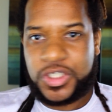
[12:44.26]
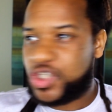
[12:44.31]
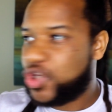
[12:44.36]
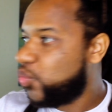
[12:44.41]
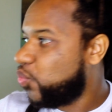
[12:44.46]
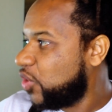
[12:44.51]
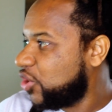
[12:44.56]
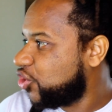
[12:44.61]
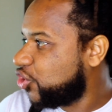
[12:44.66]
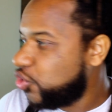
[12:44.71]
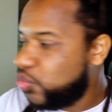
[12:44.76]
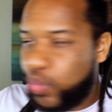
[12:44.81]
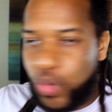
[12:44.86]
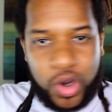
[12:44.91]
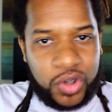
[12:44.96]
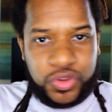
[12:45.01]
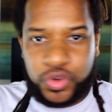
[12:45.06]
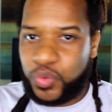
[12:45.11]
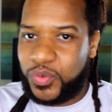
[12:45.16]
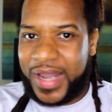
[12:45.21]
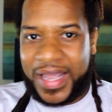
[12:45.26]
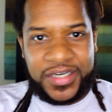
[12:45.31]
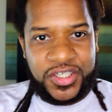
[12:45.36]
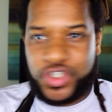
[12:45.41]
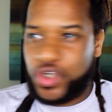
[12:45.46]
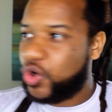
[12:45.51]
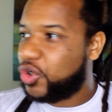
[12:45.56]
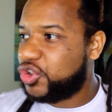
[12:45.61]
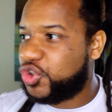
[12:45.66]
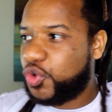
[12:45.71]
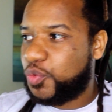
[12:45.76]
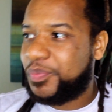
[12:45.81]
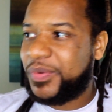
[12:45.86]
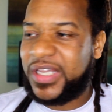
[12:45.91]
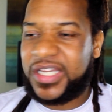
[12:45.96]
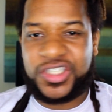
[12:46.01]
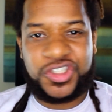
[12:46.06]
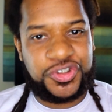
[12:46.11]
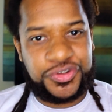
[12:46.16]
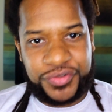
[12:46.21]
So once you walk through that door, you
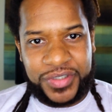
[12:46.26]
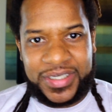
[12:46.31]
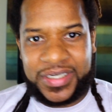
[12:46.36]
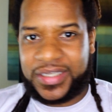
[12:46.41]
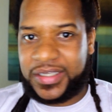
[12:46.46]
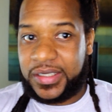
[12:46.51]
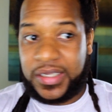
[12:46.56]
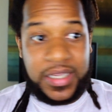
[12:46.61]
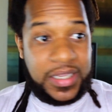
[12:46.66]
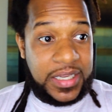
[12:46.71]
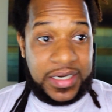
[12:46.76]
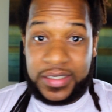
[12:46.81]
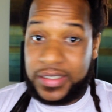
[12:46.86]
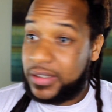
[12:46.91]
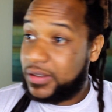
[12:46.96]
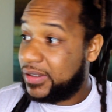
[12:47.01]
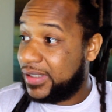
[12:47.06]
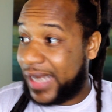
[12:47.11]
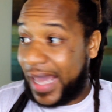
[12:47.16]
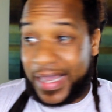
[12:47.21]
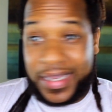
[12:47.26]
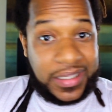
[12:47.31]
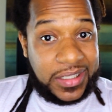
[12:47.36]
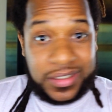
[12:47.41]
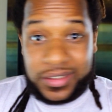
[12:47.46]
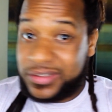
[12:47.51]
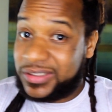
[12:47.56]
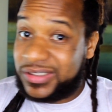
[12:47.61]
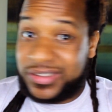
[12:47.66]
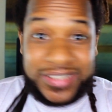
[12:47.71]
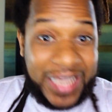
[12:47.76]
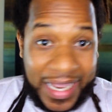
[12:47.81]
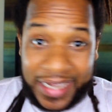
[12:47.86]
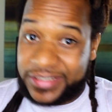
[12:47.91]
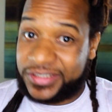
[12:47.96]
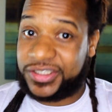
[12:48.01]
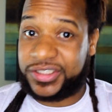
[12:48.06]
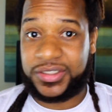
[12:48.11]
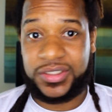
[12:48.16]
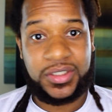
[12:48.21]
being treated like
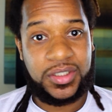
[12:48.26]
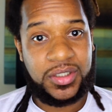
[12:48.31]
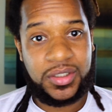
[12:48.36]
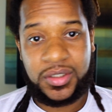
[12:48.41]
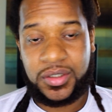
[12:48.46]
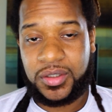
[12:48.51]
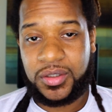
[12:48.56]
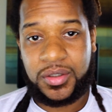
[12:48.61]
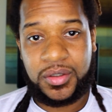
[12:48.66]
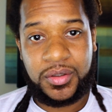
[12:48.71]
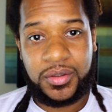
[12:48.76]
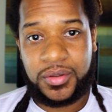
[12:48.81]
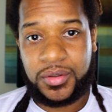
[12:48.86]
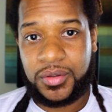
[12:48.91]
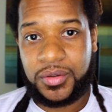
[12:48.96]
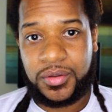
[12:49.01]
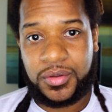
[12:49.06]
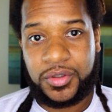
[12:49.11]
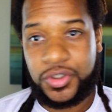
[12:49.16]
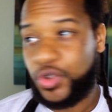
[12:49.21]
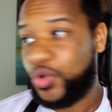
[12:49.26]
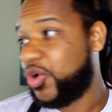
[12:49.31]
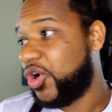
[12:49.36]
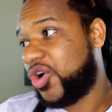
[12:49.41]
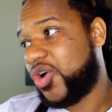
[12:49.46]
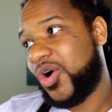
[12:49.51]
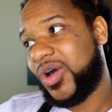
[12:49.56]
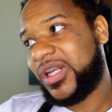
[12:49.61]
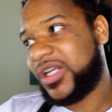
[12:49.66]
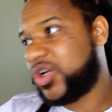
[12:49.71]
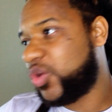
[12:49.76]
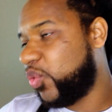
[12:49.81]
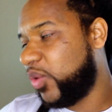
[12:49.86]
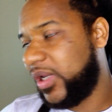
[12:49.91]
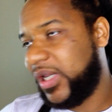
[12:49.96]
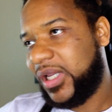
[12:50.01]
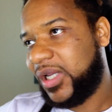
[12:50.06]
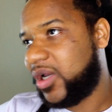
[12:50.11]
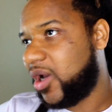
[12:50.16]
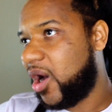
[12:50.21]
such. You could call it
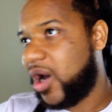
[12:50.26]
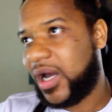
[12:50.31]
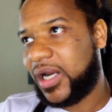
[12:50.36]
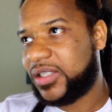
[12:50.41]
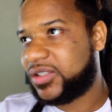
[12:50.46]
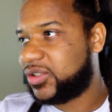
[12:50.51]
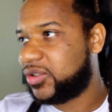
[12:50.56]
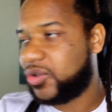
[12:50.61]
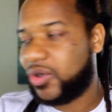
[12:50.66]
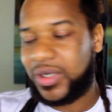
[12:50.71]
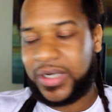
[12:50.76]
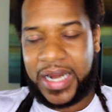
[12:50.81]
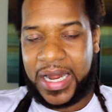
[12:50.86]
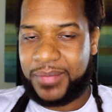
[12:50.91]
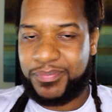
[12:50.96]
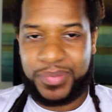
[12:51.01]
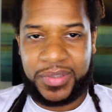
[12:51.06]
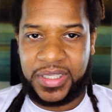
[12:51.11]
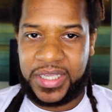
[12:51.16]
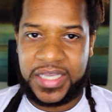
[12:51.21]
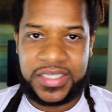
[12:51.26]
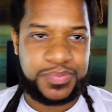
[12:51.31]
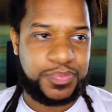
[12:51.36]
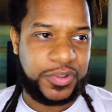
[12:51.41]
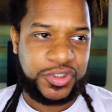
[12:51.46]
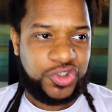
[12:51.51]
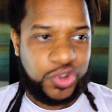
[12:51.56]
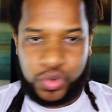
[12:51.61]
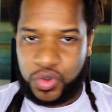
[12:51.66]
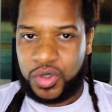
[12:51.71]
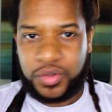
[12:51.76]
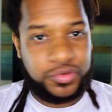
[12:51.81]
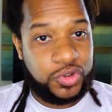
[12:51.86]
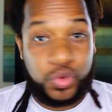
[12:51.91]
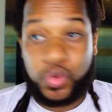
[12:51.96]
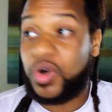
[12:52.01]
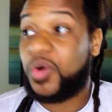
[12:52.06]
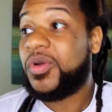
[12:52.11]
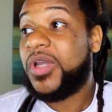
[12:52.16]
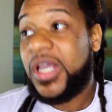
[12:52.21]
queen, goddess, and all that BS. But
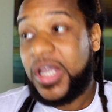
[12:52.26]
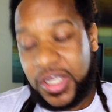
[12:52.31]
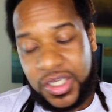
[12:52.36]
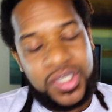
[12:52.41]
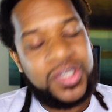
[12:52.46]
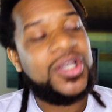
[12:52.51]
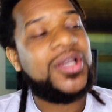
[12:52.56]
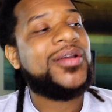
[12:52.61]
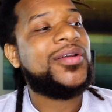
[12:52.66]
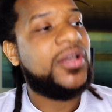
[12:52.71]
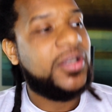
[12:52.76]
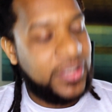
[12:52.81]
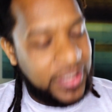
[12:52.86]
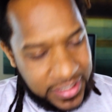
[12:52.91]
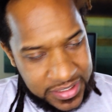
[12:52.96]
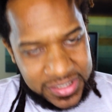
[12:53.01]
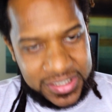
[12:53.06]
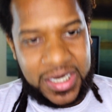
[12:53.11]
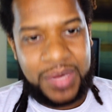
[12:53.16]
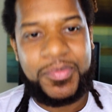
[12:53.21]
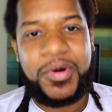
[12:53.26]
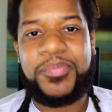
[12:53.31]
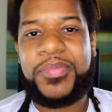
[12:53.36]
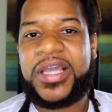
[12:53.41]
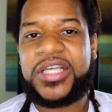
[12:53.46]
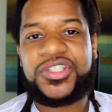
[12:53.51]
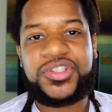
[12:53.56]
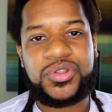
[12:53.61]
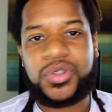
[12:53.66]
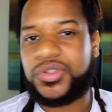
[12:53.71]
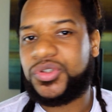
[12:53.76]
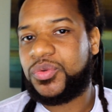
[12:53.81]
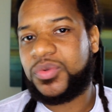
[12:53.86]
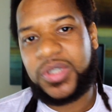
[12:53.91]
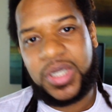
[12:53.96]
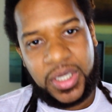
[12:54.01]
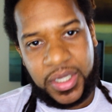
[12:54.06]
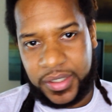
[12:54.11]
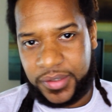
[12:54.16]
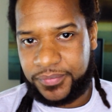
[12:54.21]
listen, I'm gonna make sure you
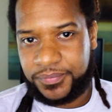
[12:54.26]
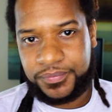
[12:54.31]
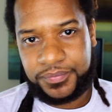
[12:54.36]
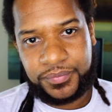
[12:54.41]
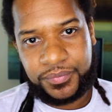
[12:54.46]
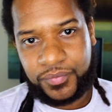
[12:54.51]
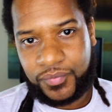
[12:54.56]
good.